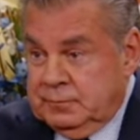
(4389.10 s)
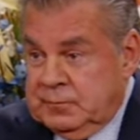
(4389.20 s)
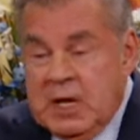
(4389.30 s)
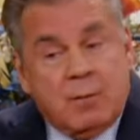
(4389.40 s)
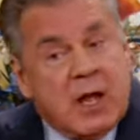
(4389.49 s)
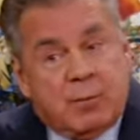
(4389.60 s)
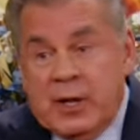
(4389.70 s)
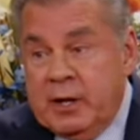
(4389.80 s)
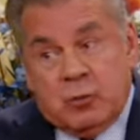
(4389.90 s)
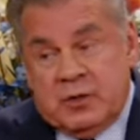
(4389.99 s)
Now I'm not
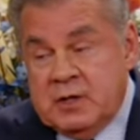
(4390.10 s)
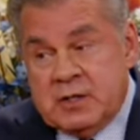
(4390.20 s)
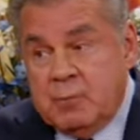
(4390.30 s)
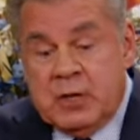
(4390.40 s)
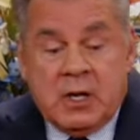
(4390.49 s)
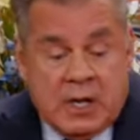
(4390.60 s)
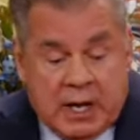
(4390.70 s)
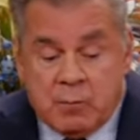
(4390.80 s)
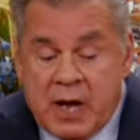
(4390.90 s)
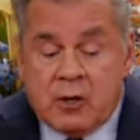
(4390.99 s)
playing with this. I'm being,
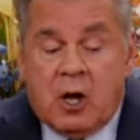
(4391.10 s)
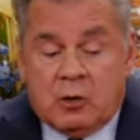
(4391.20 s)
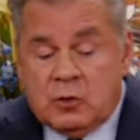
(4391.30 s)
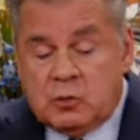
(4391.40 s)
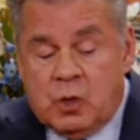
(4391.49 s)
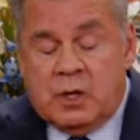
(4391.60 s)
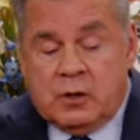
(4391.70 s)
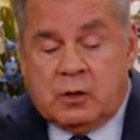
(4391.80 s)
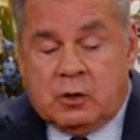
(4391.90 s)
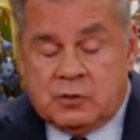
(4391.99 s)
and my daughter was one of the
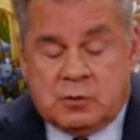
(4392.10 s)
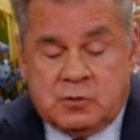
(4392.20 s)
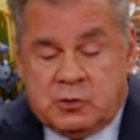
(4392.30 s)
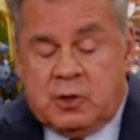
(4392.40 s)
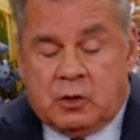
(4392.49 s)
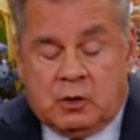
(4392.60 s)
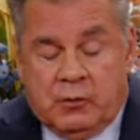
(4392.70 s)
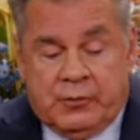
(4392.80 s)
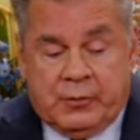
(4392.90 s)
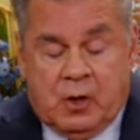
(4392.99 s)
girls. There were three
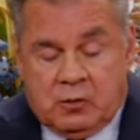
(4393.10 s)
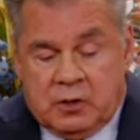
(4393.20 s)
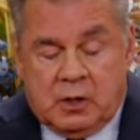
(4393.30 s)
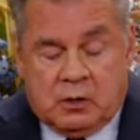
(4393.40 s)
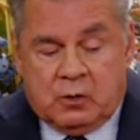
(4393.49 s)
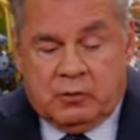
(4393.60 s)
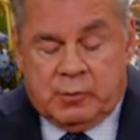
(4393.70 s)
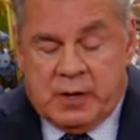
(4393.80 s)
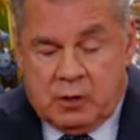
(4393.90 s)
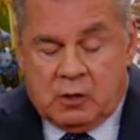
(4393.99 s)
girls, all young girls.
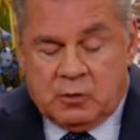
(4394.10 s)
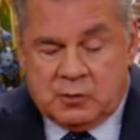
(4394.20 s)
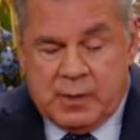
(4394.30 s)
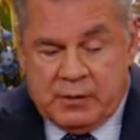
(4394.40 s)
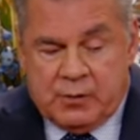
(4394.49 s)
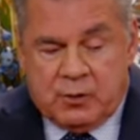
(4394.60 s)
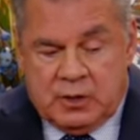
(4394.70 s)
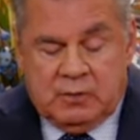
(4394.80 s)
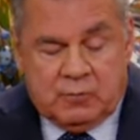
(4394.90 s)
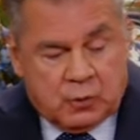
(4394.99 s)
My daughter was about
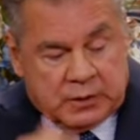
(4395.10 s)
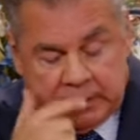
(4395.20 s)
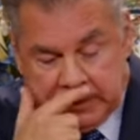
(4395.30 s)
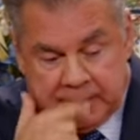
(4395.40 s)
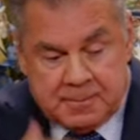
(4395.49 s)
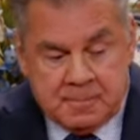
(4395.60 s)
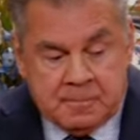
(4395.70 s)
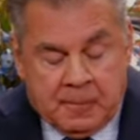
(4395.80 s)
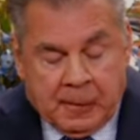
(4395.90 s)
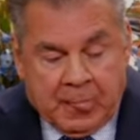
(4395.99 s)
13, 14 then.
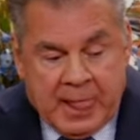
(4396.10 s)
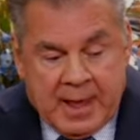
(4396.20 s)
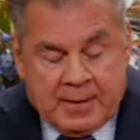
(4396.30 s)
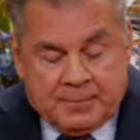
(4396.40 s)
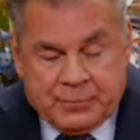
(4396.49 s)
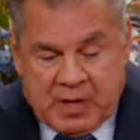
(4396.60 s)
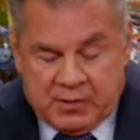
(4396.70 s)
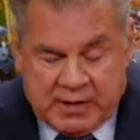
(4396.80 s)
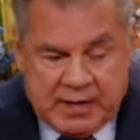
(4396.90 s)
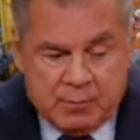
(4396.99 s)
I
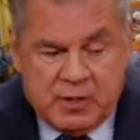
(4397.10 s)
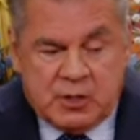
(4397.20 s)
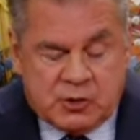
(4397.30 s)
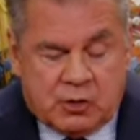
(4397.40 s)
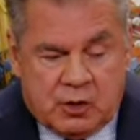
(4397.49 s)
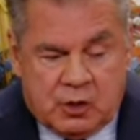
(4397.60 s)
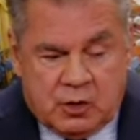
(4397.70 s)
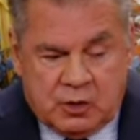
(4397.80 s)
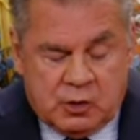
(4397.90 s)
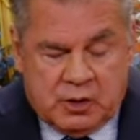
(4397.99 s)
think I ministered to her
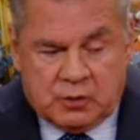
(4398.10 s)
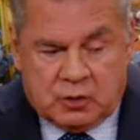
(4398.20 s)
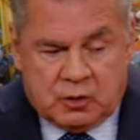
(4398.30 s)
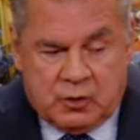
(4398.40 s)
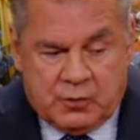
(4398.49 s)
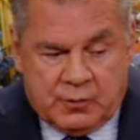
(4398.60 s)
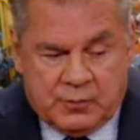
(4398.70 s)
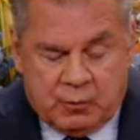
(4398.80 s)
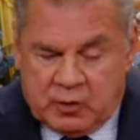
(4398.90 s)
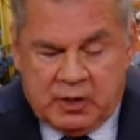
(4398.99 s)
and two other girls.
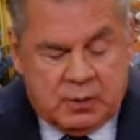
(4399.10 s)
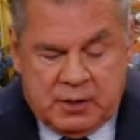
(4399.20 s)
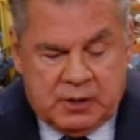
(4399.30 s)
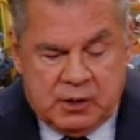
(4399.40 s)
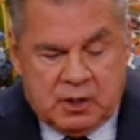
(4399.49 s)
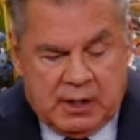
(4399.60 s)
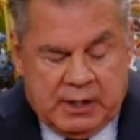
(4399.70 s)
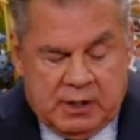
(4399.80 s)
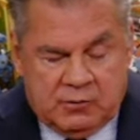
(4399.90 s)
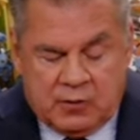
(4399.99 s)
They're very committed young
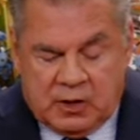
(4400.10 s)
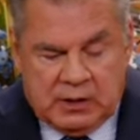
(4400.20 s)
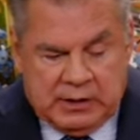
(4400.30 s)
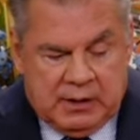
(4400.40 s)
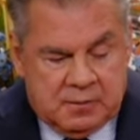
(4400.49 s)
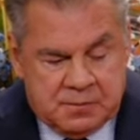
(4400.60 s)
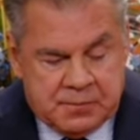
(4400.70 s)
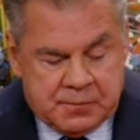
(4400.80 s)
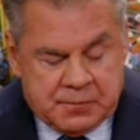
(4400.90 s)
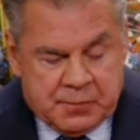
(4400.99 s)
ladies, very clean.
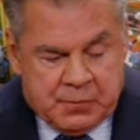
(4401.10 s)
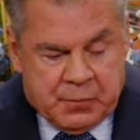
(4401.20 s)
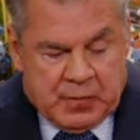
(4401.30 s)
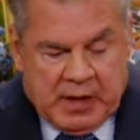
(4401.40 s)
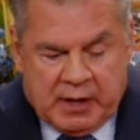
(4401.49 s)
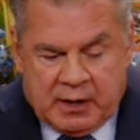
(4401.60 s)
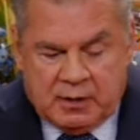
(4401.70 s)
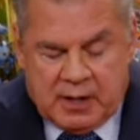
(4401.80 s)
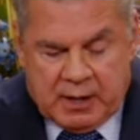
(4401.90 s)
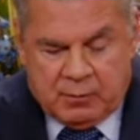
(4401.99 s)
And I